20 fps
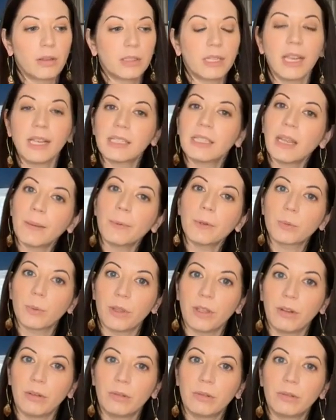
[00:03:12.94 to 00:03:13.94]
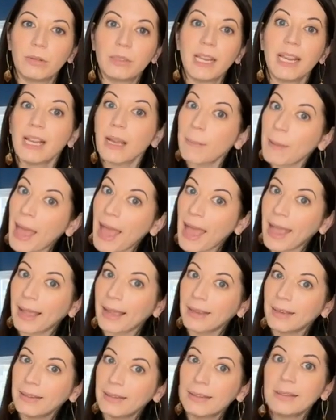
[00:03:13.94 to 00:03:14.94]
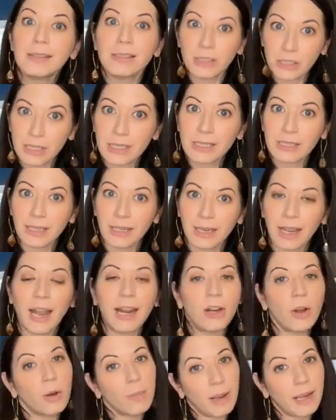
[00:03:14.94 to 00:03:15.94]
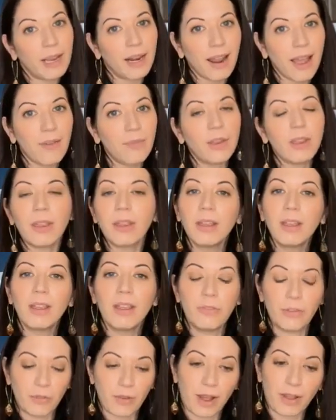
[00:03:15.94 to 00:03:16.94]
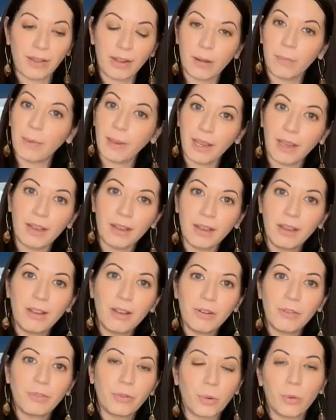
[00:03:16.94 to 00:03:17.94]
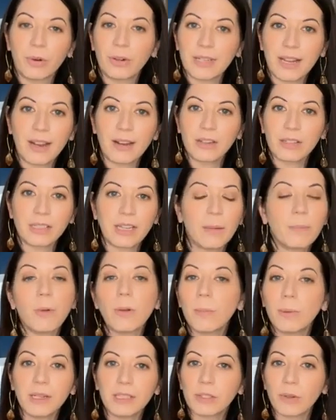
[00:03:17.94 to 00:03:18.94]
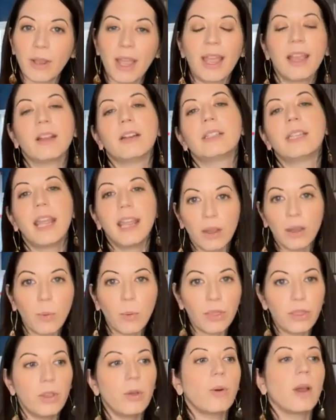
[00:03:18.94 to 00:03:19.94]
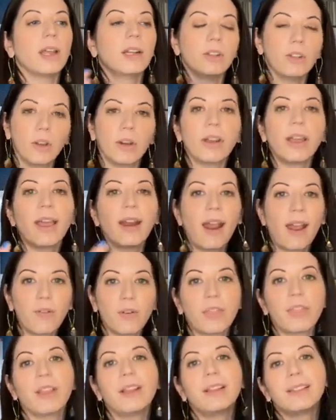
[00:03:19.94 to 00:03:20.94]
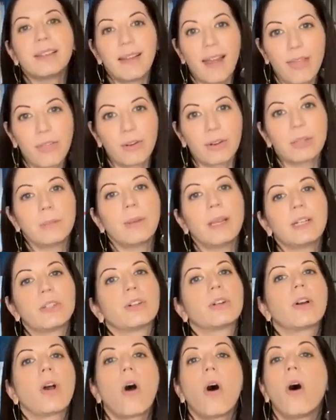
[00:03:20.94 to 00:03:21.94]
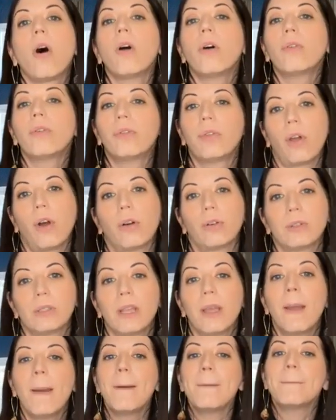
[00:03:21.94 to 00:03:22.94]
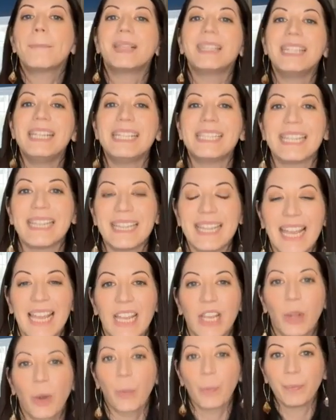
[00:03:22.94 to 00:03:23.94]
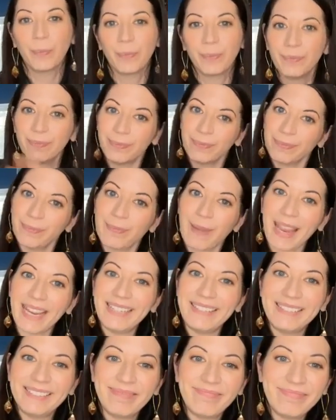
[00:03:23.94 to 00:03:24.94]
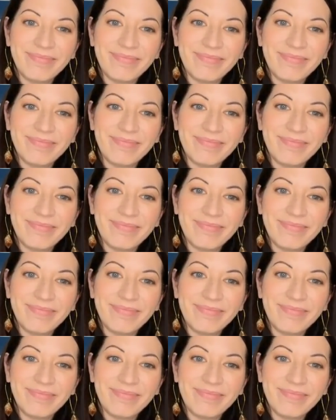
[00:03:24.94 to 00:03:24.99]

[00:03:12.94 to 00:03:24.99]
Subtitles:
Take samples with you. Take a bag. Seriously. I know it might get heavy if you've got like a big floor tile sample, but it's okay. Take it with you and look at everything together to make sure it all flows. Please and thank you. Bye.